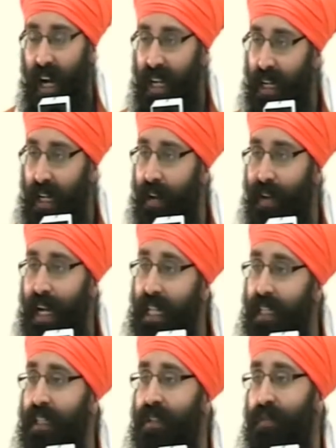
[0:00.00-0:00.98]
I didn't have
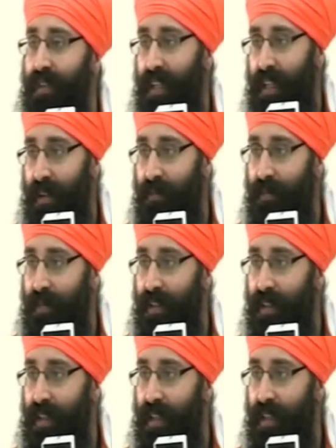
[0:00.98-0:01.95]
anything to feed him.
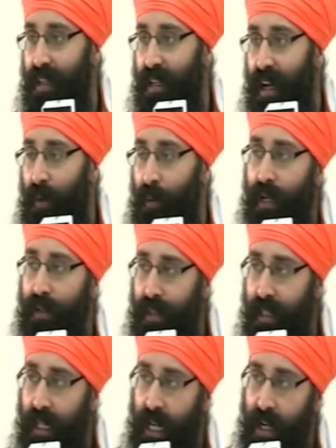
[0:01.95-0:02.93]
I went
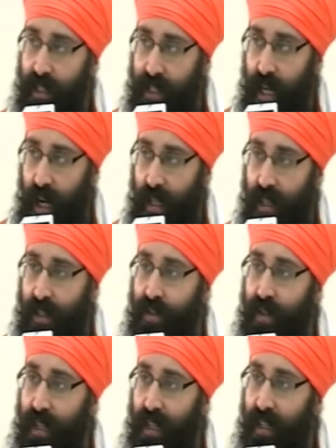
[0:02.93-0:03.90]
to the nearest jhand, the
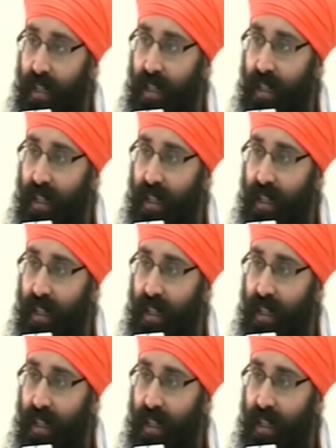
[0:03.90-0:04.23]
tree,